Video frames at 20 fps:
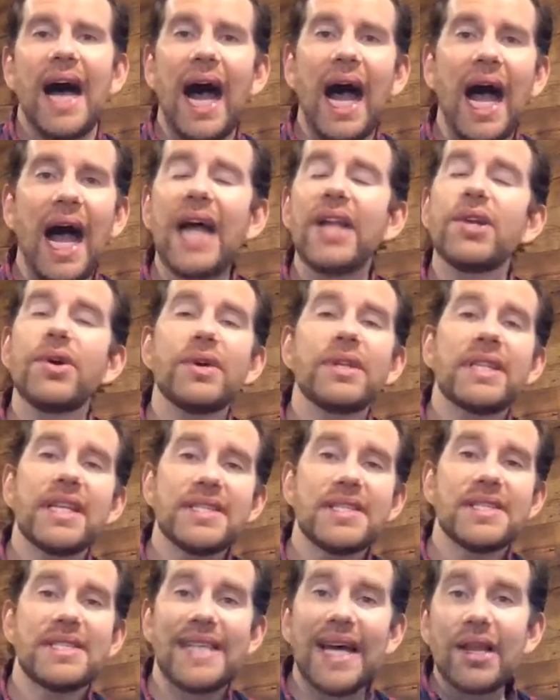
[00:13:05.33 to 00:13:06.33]
I know it
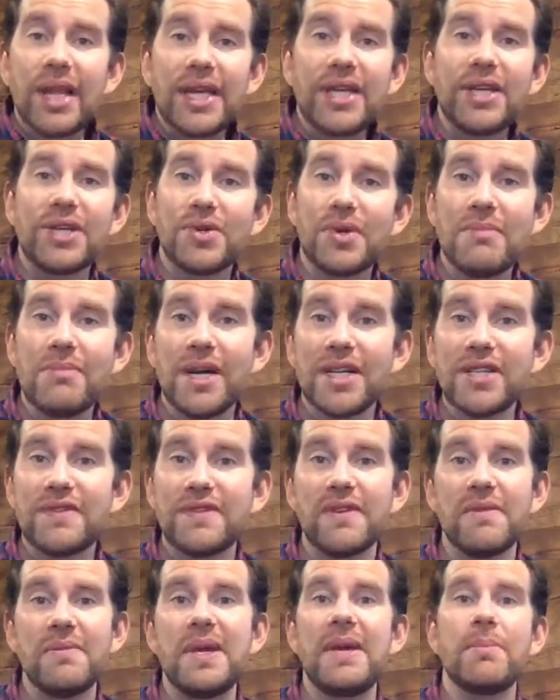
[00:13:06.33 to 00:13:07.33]
doesn't sound like you're doing much
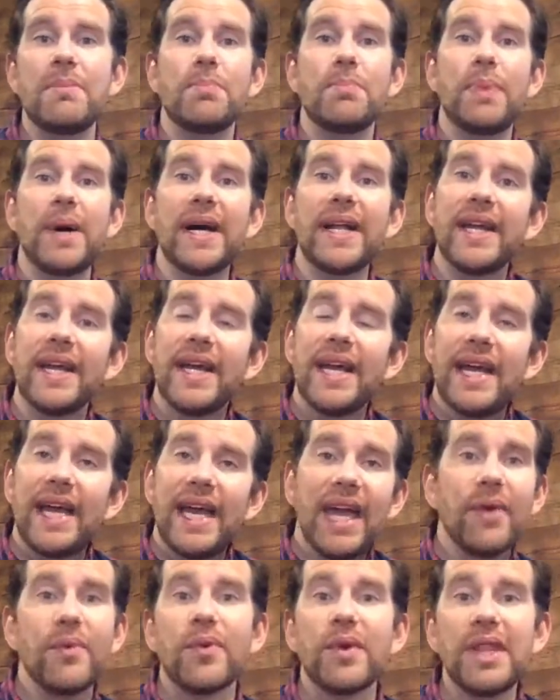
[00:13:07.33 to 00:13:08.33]
for me, but
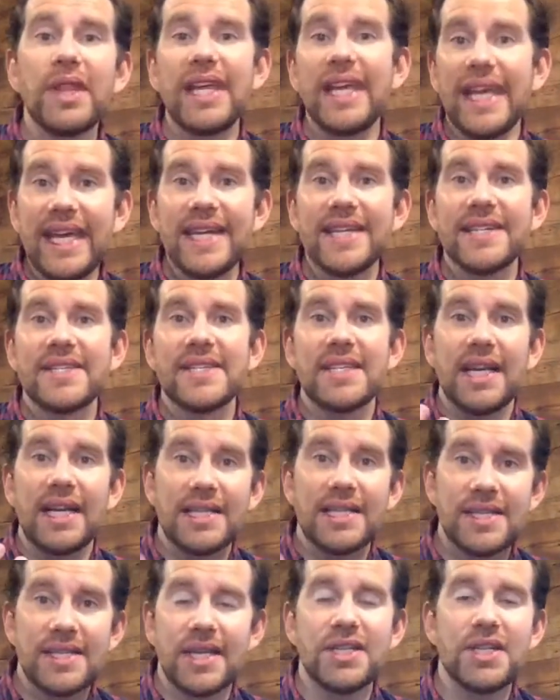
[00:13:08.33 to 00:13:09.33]
it really is
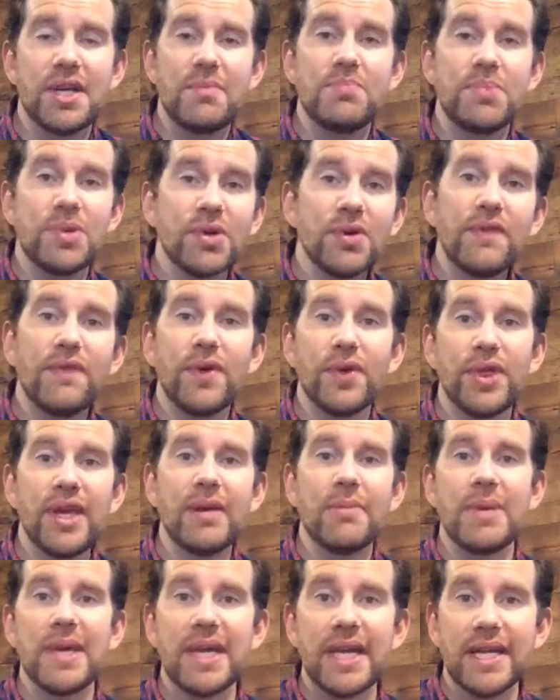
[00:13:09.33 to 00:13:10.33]
such a beautiful thing,
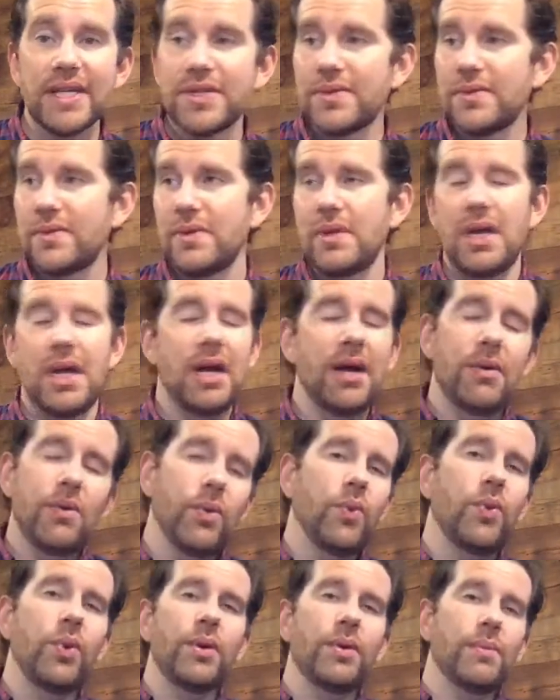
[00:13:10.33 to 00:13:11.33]
because
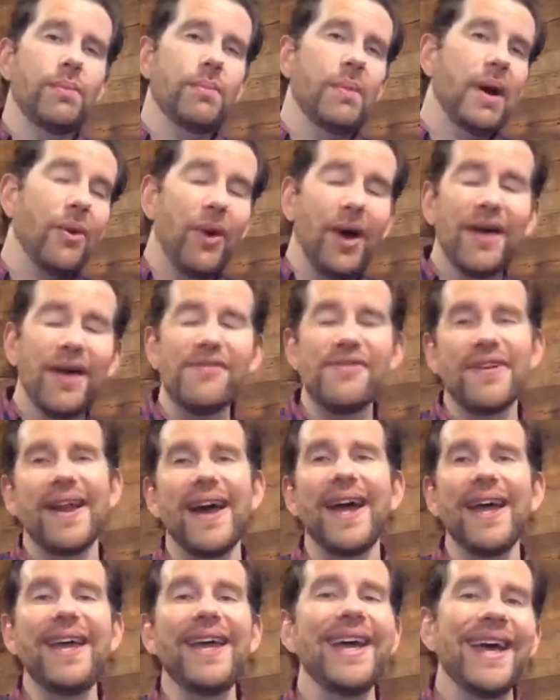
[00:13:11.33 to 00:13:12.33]
my wife and
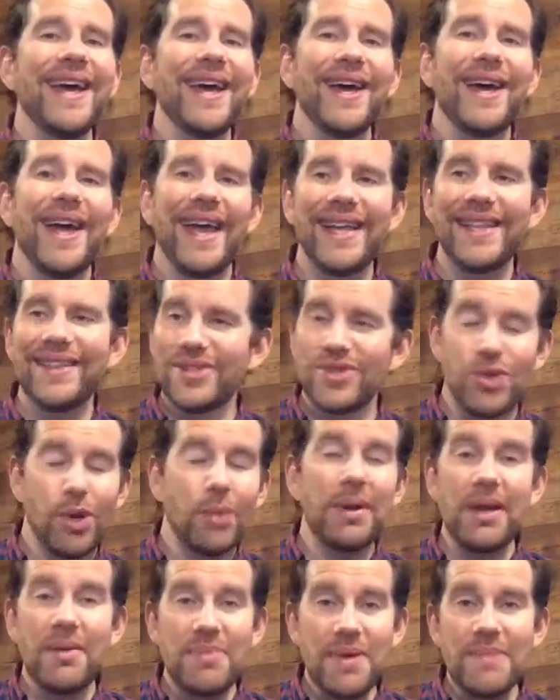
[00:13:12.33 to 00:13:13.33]
I and so
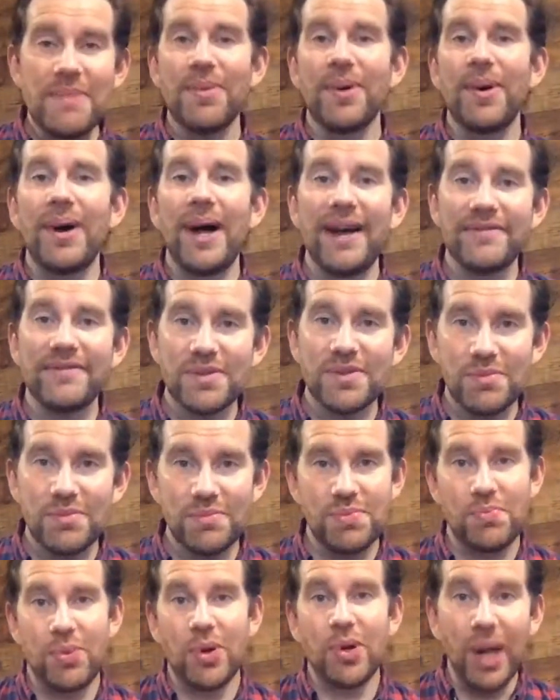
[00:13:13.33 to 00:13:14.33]
many people have
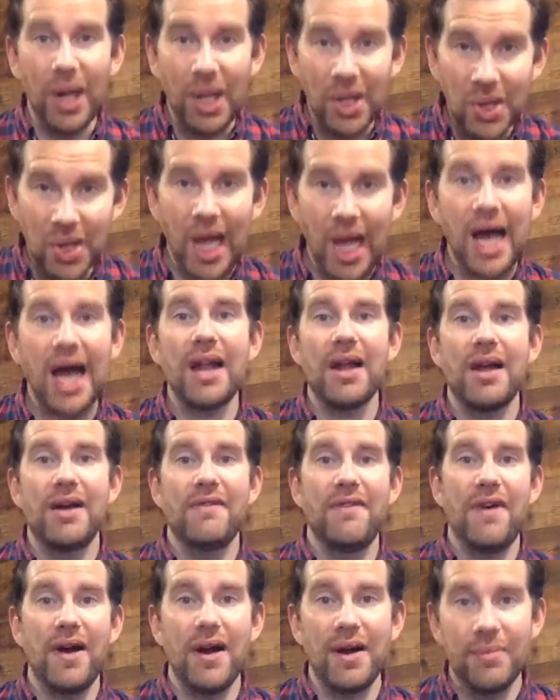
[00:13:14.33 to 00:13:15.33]
put a lot
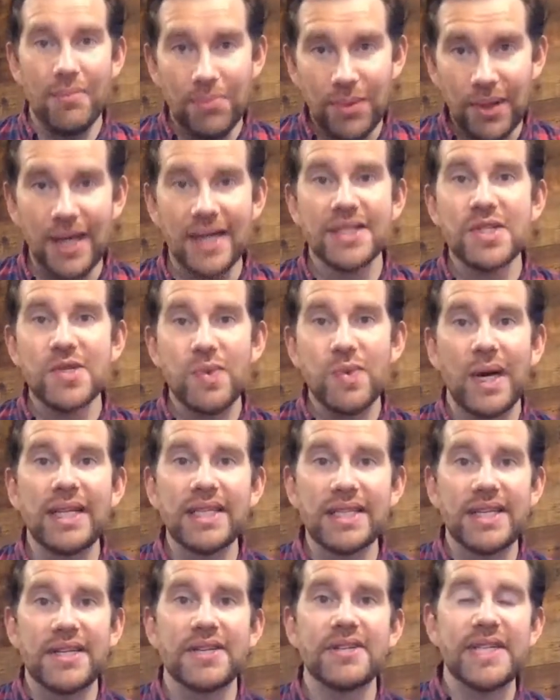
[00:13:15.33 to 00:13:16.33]
of our blood, sweat, and
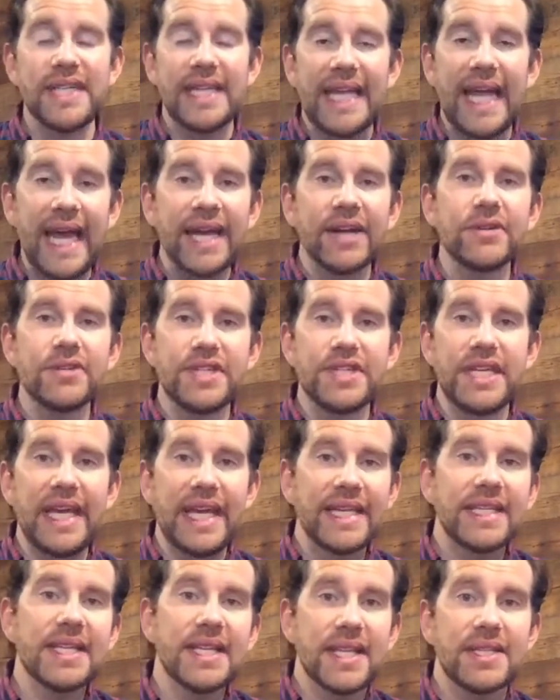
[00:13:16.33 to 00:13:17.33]
tears and energy
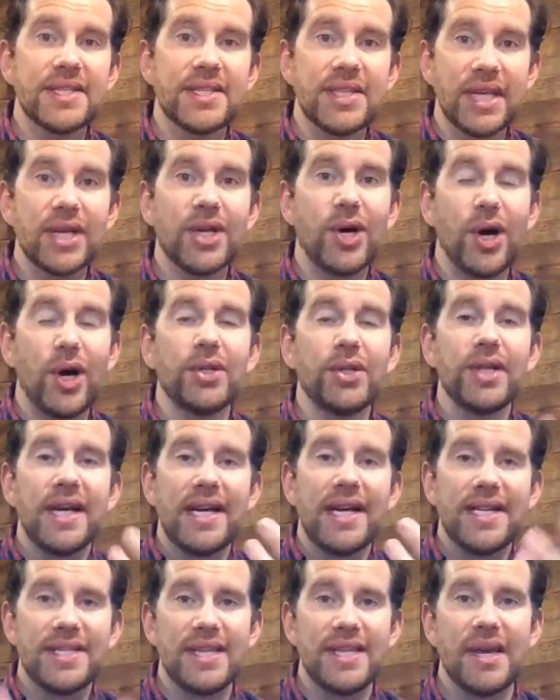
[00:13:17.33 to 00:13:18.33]
into this thing called
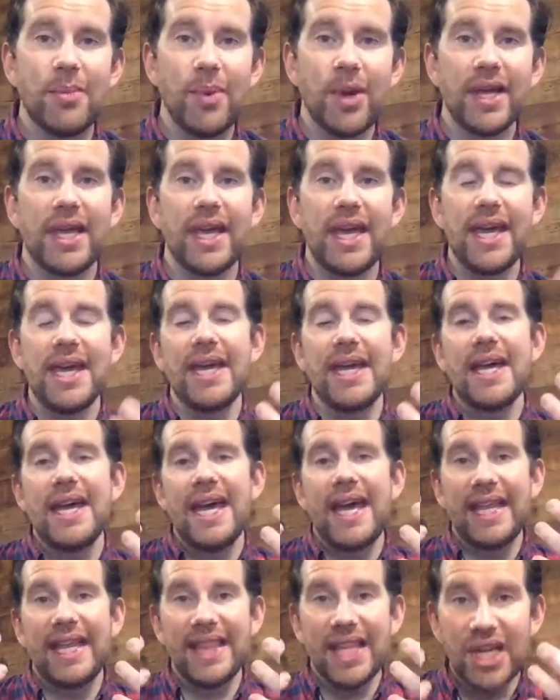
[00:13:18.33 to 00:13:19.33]
CMYK
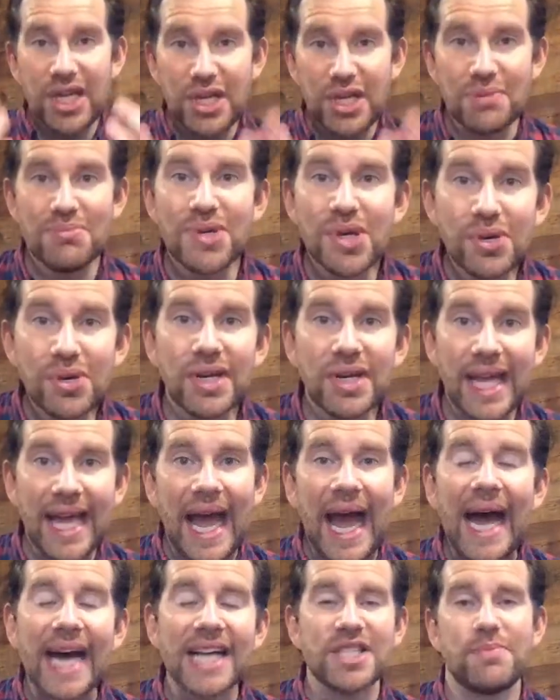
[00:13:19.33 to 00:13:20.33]
and the community
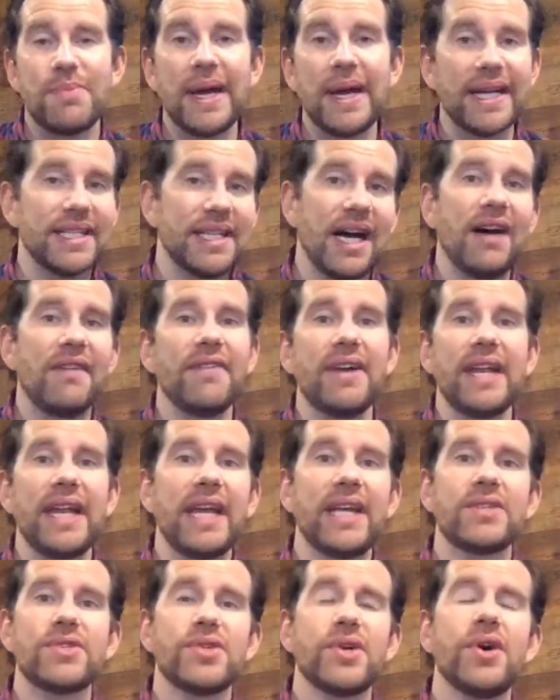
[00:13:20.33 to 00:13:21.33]
aspect of it.
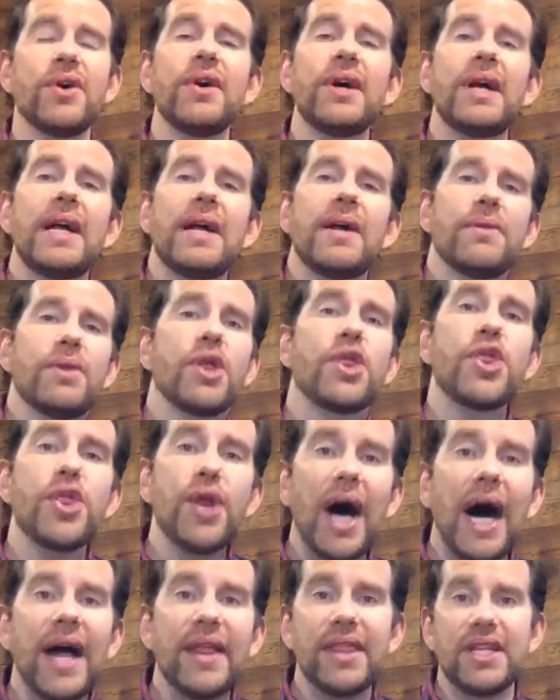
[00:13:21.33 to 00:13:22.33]
And so the
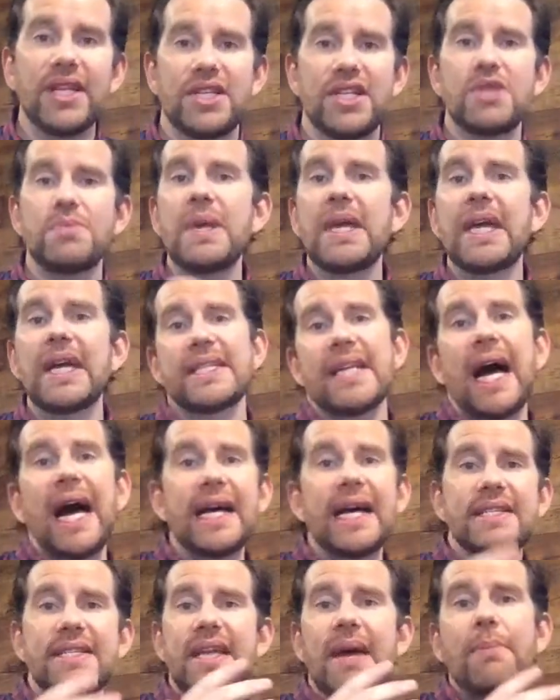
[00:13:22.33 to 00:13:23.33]
thought that just because I
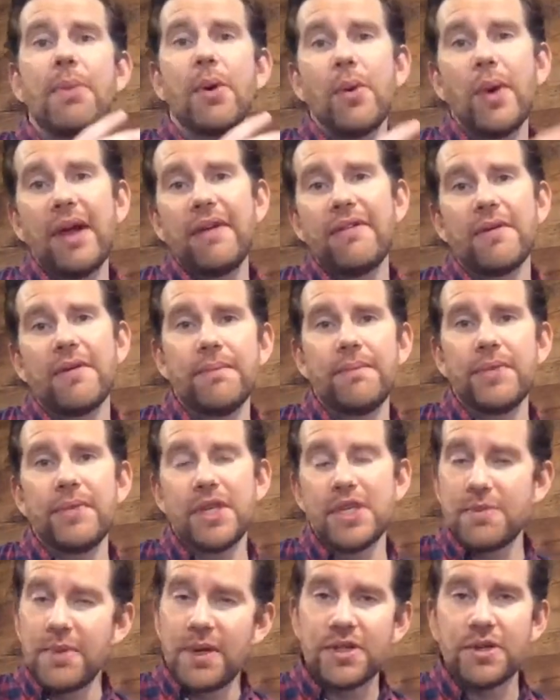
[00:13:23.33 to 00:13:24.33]
step away from the
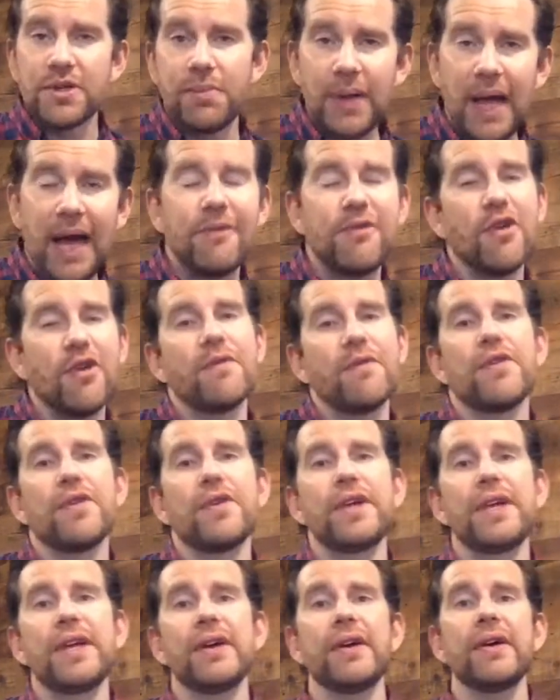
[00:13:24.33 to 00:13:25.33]
spiritual platform for a
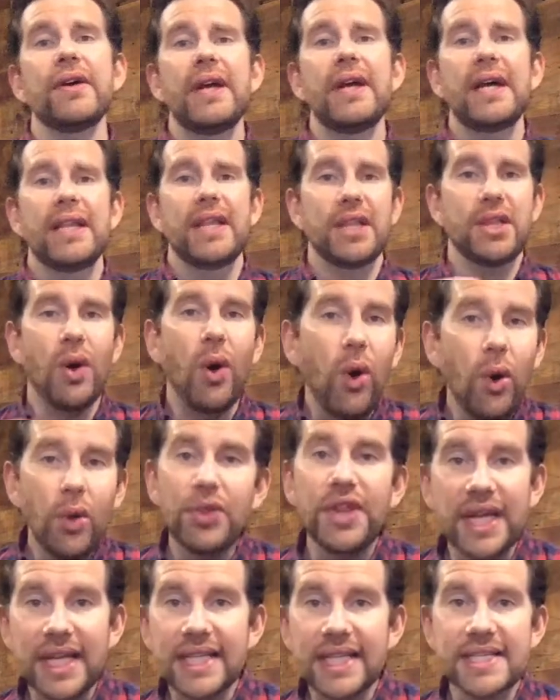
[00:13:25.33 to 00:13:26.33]
year, that the whole
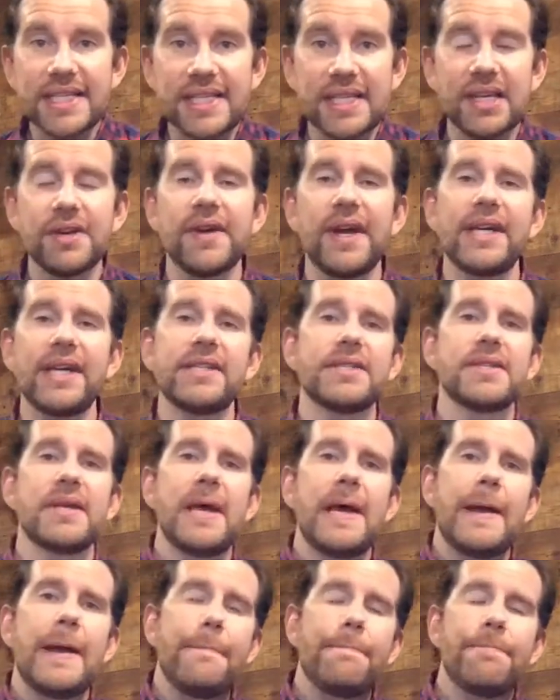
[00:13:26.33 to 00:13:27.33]
thing disintegrates,
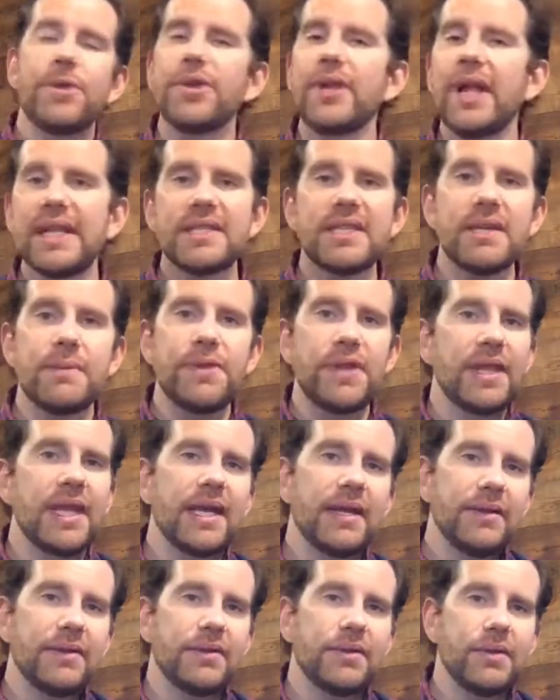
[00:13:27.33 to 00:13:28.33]
that's something
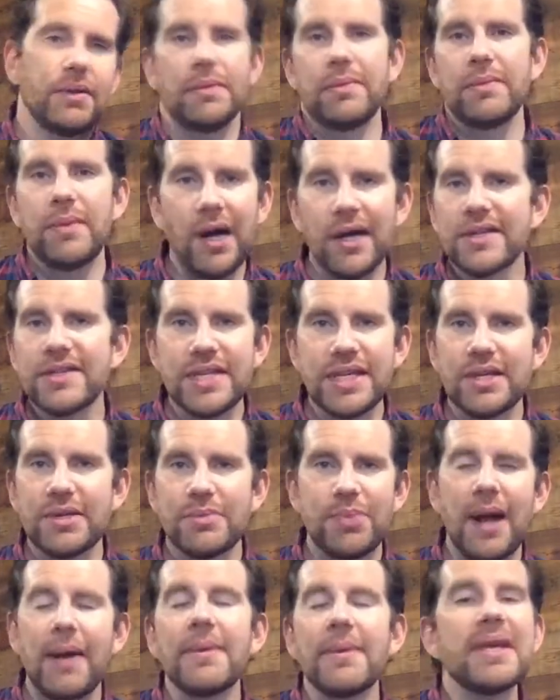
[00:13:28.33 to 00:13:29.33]
that honestly could
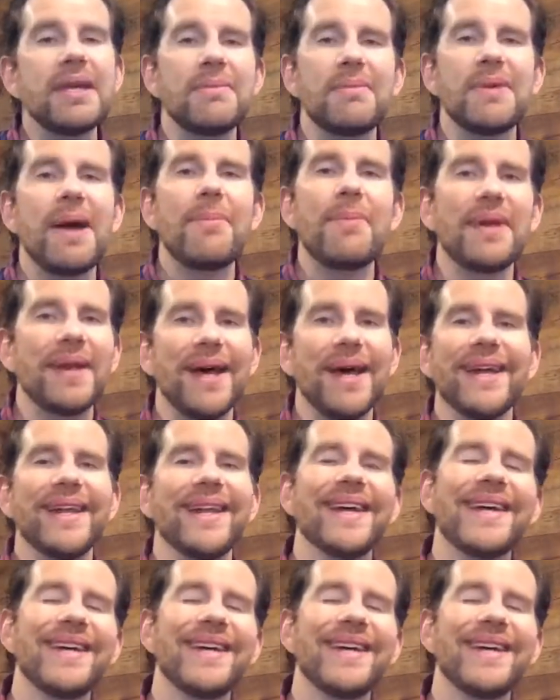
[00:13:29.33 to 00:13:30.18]
probably keep me up at night.